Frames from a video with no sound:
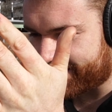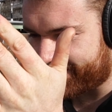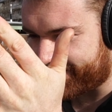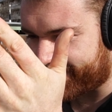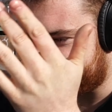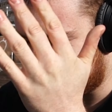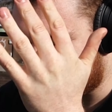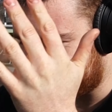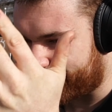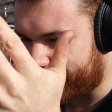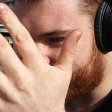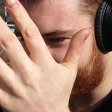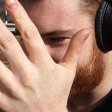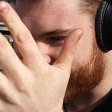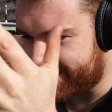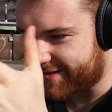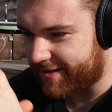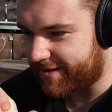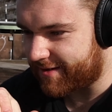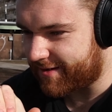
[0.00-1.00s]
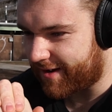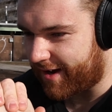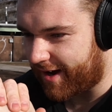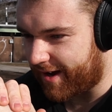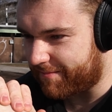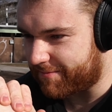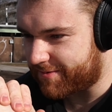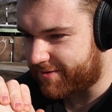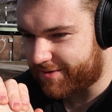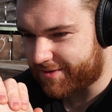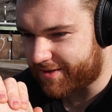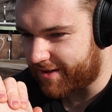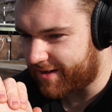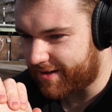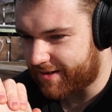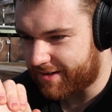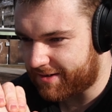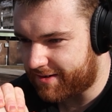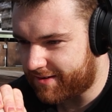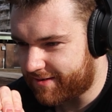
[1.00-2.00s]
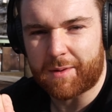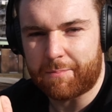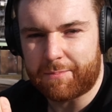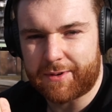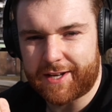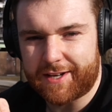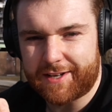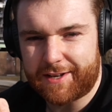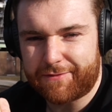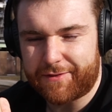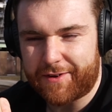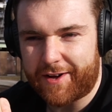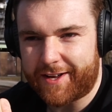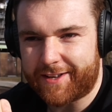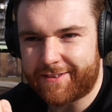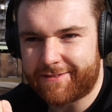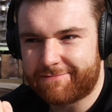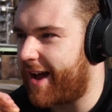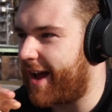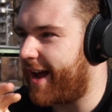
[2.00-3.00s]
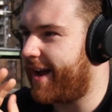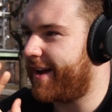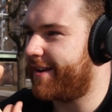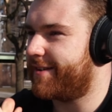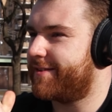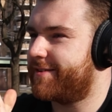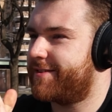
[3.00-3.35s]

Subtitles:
For some reason I'm still completely fine, and